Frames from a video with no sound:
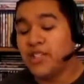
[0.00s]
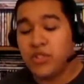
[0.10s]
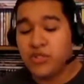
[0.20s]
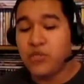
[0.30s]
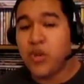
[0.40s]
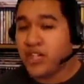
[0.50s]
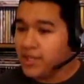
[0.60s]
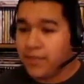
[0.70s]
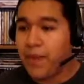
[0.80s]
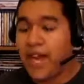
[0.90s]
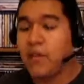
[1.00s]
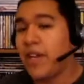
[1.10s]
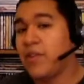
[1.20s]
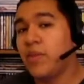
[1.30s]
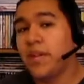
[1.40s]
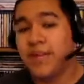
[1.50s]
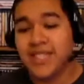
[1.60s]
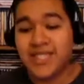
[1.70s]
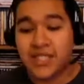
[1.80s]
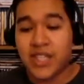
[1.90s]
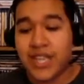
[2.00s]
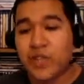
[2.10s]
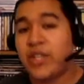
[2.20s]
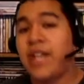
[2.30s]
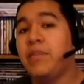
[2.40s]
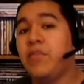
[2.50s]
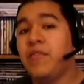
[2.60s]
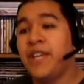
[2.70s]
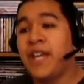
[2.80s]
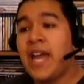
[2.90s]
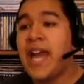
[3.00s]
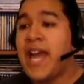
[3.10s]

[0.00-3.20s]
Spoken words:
As soon as you watch it, buy it right away, because it's an entertaining movie.